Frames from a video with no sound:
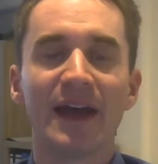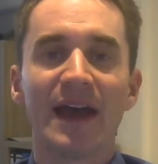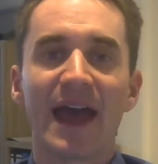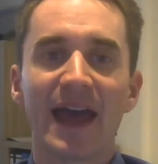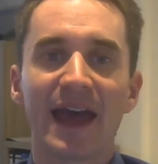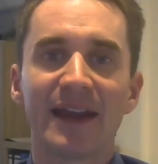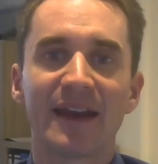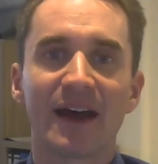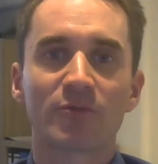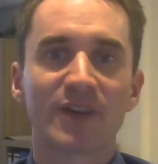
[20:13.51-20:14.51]
And
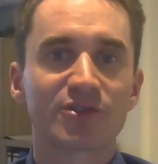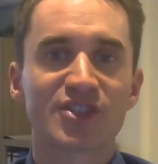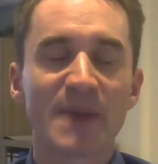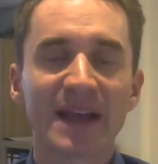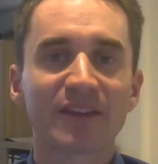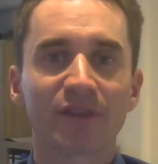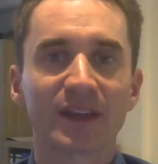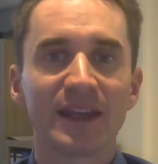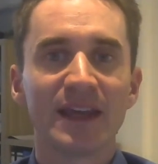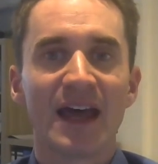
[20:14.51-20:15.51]

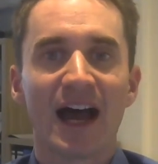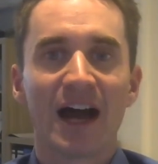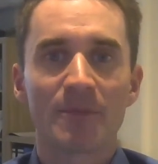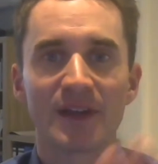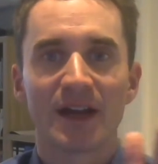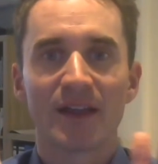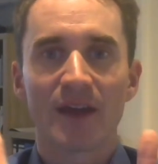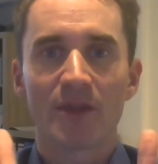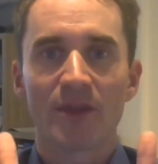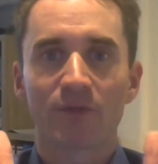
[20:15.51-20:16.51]
retrospectively,
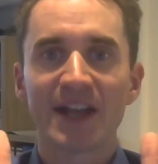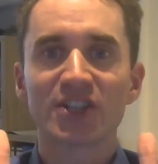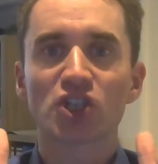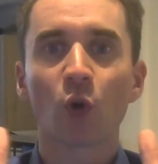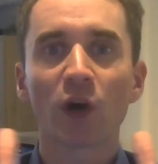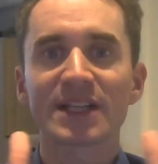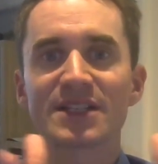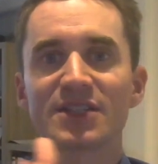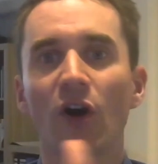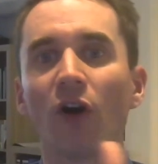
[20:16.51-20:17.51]
the brain
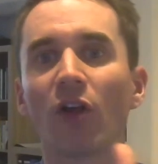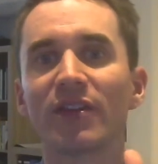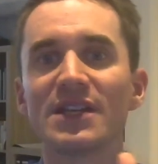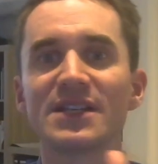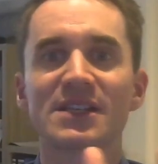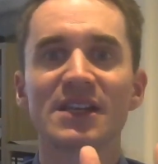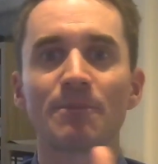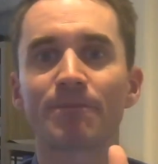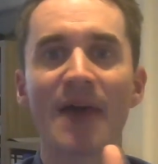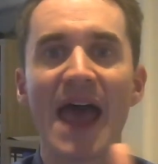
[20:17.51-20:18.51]
shortens all these
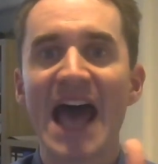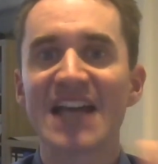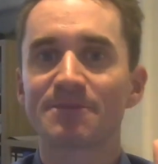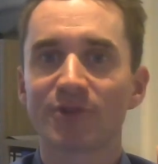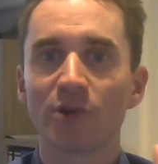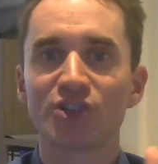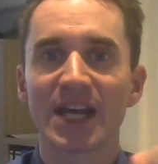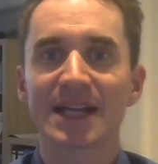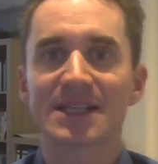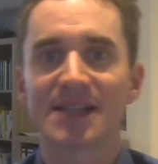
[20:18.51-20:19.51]
past
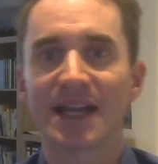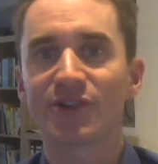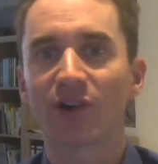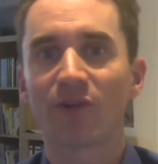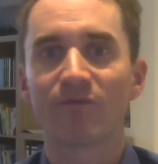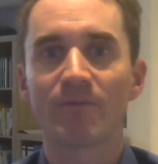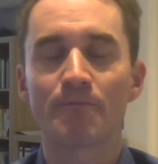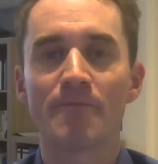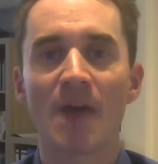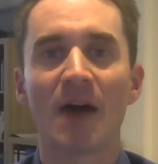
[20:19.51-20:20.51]
projects, and you're
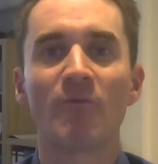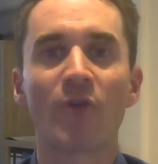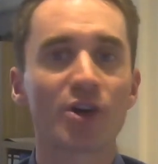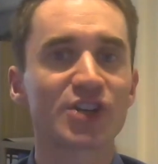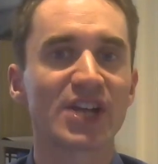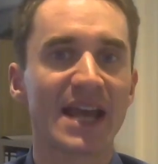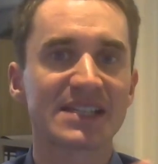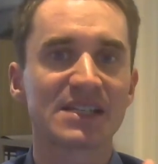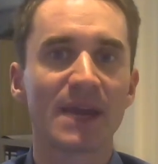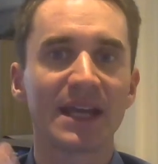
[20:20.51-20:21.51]
worse at
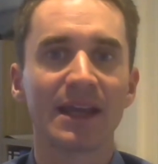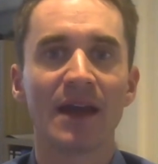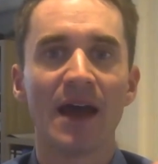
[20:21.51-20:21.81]
estimating